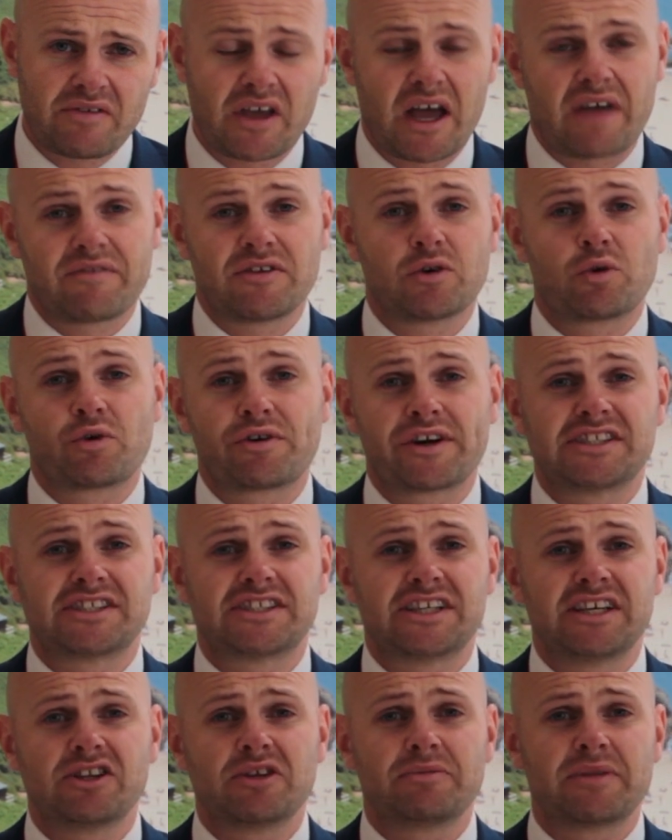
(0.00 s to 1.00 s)
you haven't already
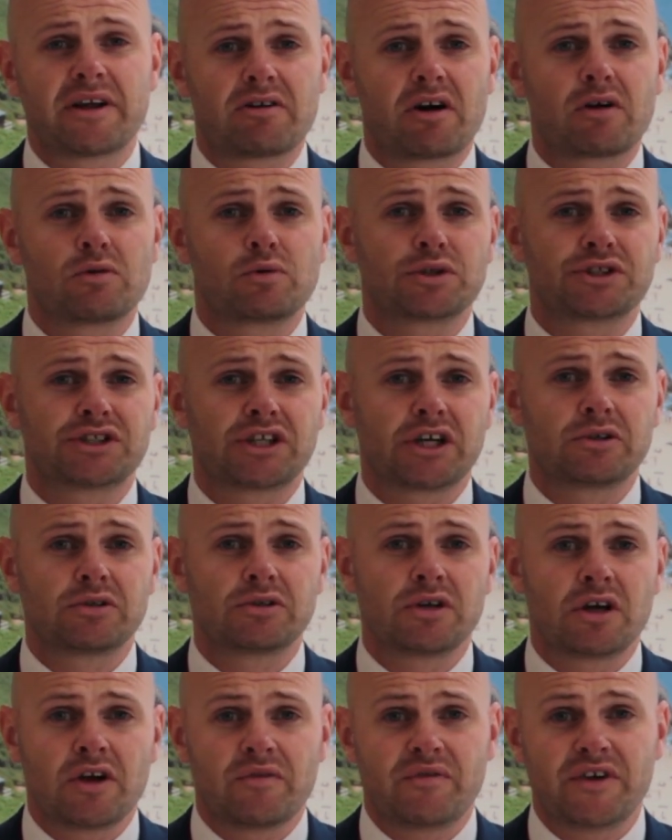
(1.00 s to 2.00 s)
seen them, there are also
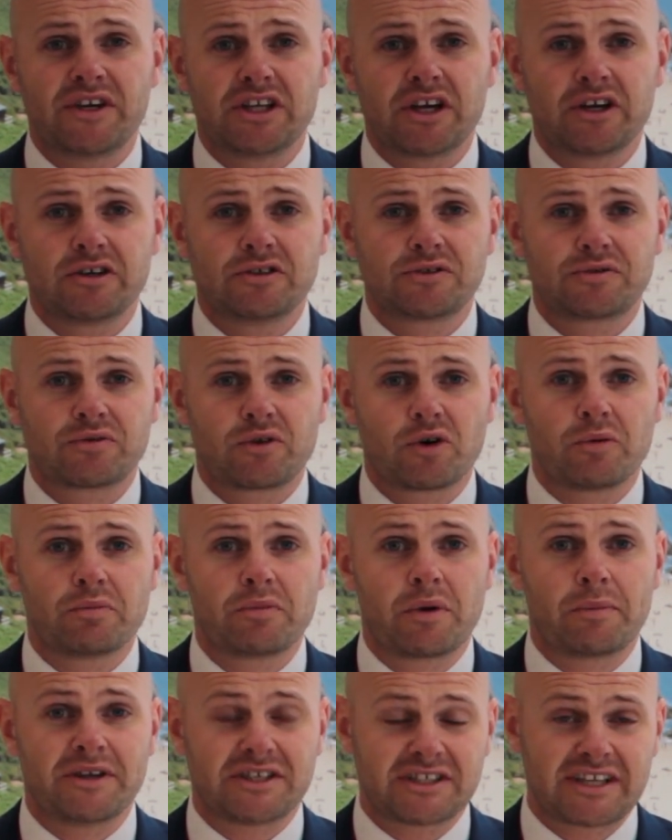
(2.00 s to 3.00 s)
videos
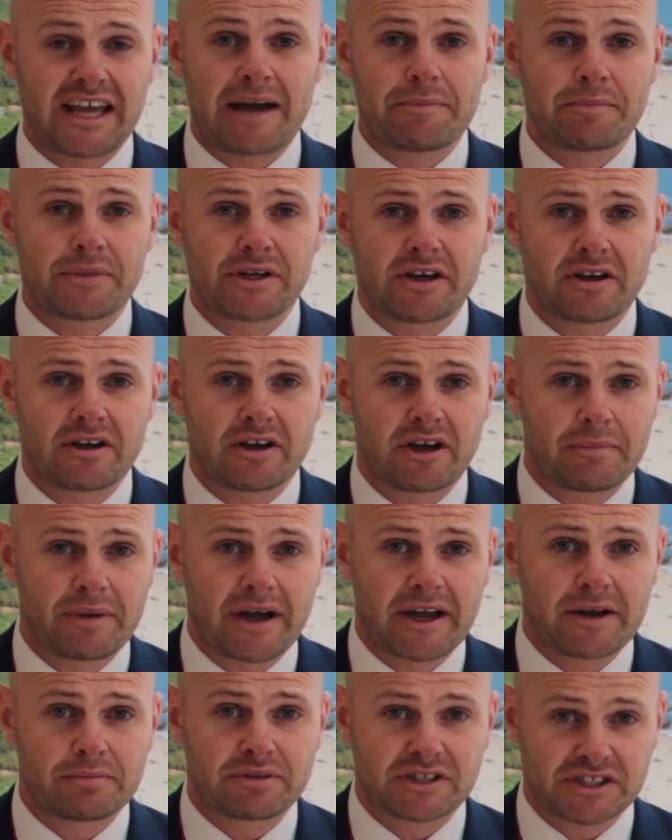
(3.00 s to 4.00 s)
from Miss Gambia
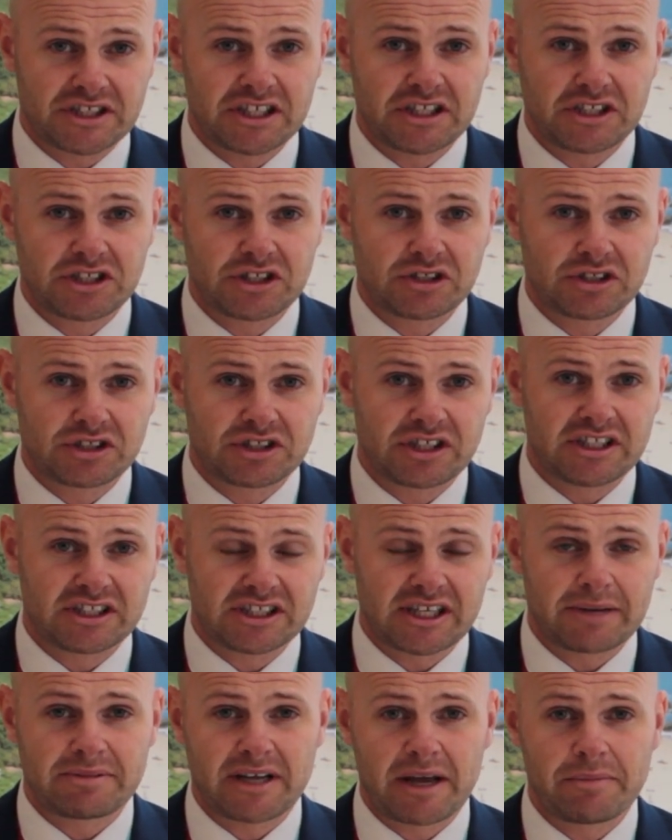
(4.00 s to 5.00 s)
about procedures in
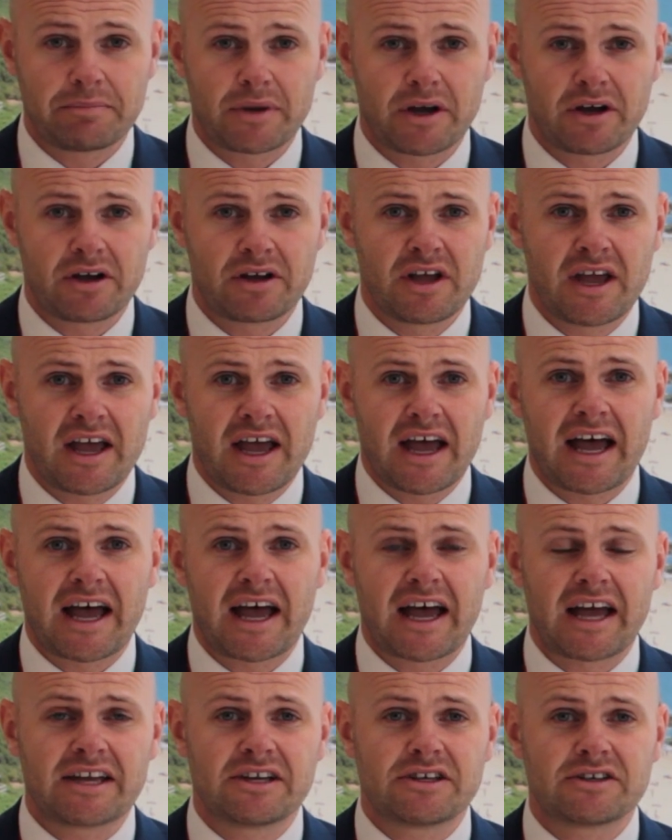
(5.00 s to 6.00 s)
September
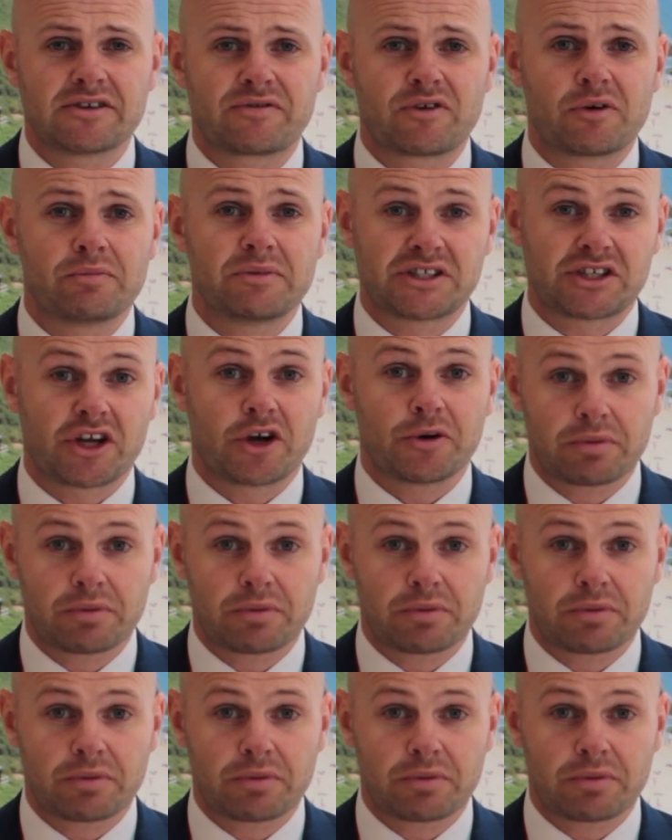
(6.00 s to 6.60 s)
and from Mr.